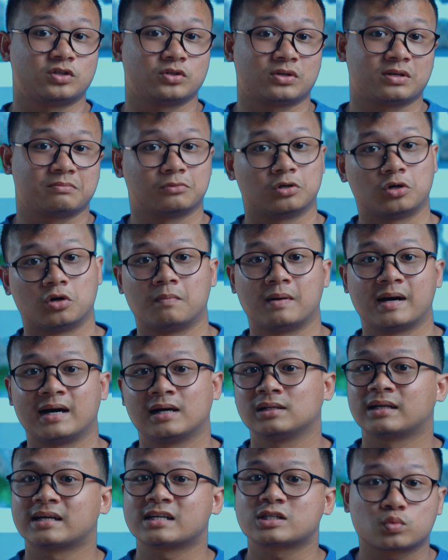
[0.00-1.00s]
Duty
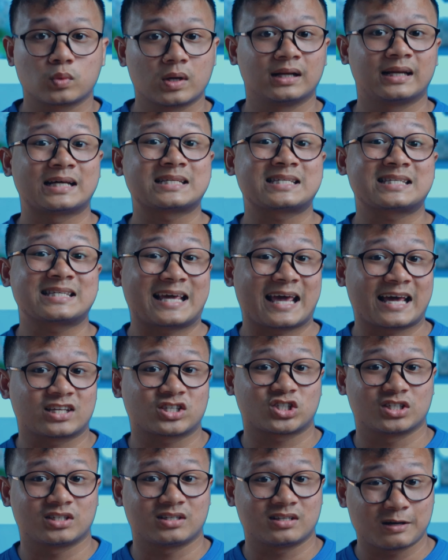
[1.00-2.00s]
Mobile, as well as
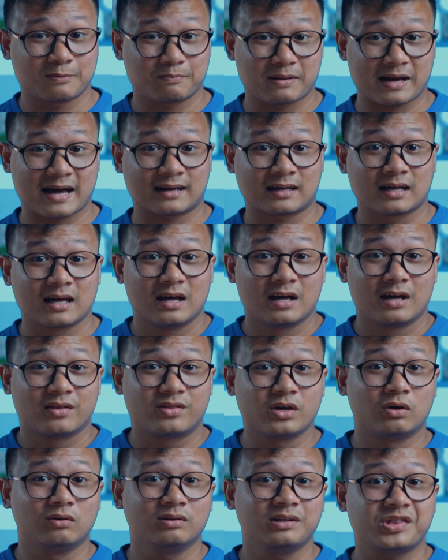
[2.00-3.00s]
Genshin Impact.
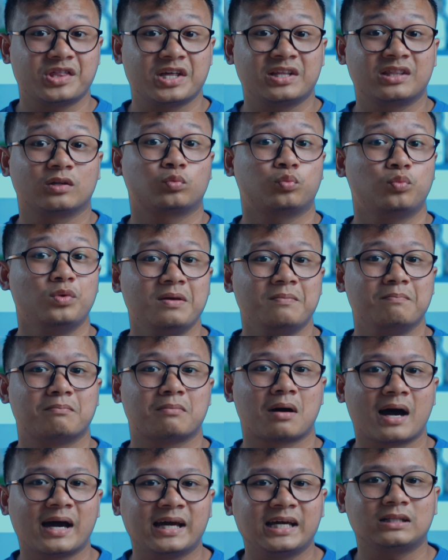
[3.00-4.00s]
The only thing that we
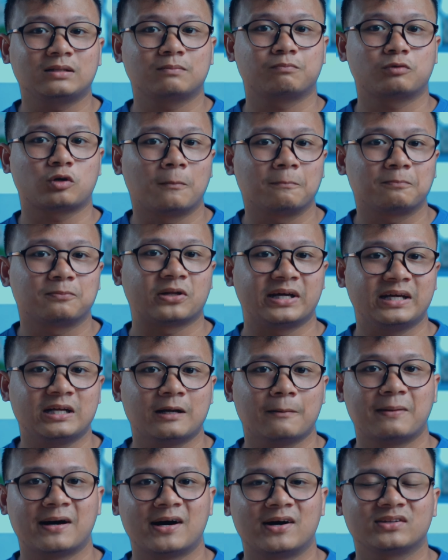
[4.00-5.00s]
might complain
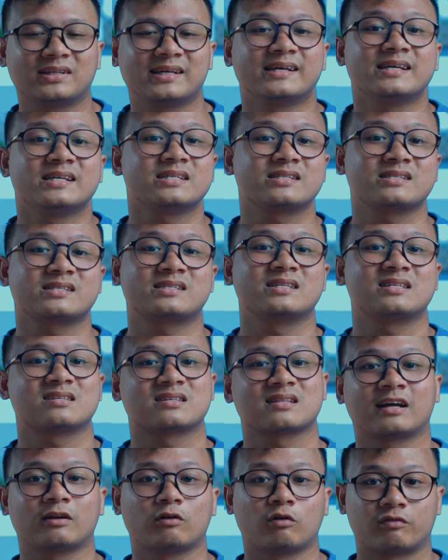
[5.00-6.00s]
about is the slight